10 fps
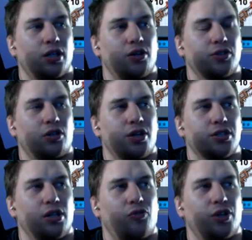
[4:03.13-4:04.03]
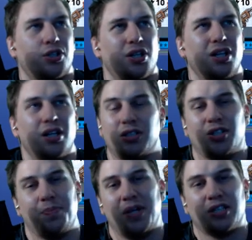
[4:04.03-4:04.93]
And also causes an affliction.
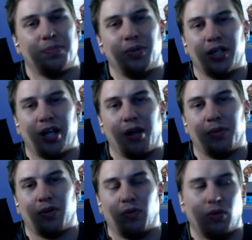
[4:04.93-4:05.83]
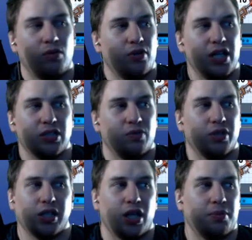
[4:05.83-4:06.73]
So it's a pretty damn good roll. It's a
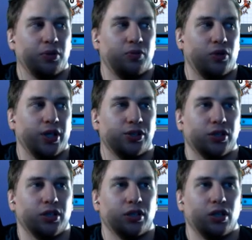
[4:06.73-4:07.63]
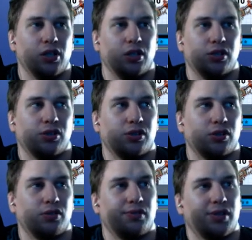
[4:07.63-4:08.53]
really damn good roll, actually.
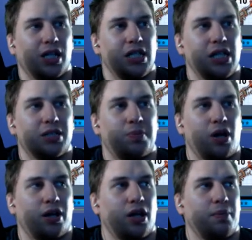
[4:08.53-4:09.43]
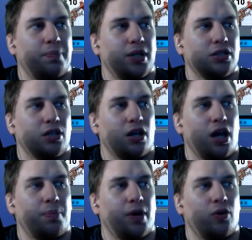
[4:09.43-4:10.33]
So that needs brought up, but it's not a
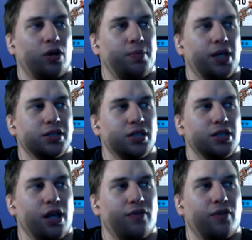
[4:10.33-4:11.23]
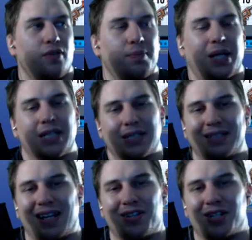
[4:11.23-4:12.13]
high priority because it doesn't have, because
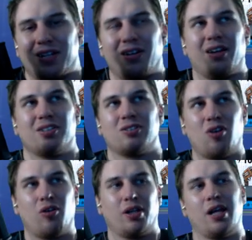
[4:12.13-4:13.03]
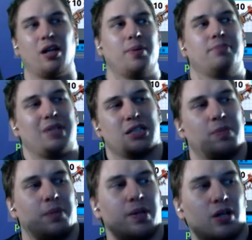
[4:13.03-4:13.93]
it's energy and not a solid element. That's
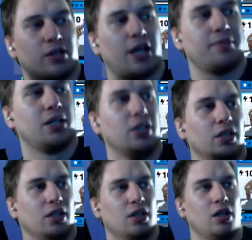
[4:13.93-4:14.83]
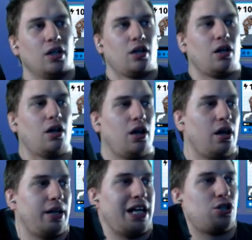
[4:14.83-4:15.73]
my opinion on
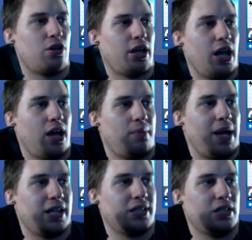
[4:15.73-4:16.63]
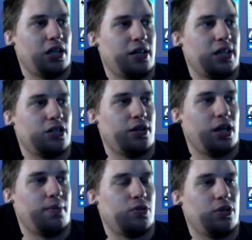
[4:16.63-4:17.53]
that. Nature again, magazine size, headshot
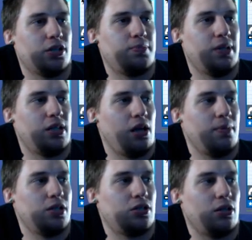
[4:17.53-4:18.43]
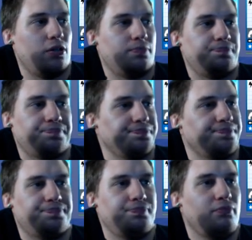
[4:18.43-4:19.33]
damage, reload speed, damage. So
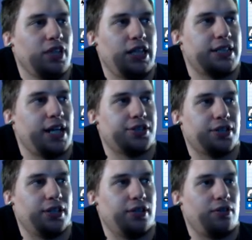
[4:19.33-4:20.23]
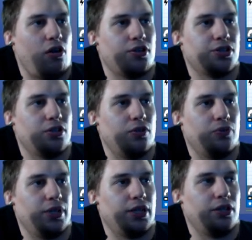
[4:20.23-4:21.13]
that's actually also a
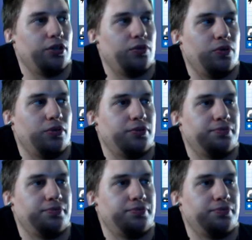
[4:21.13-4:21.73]
really good roll.